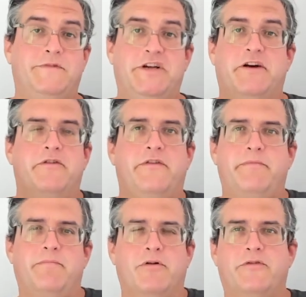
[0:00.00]
Jer's
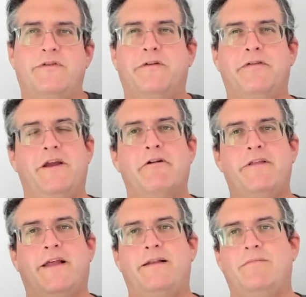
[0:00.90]
personal theory
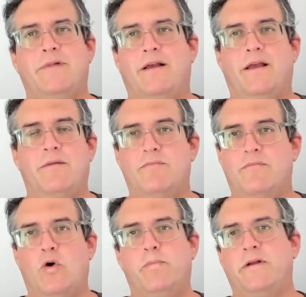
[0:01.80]
that I am
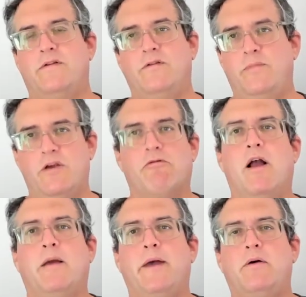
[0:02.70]
open to being
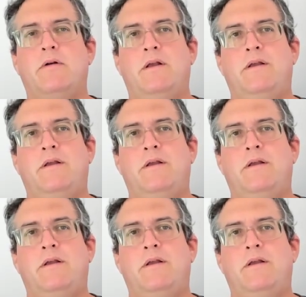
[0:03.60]
wrong about,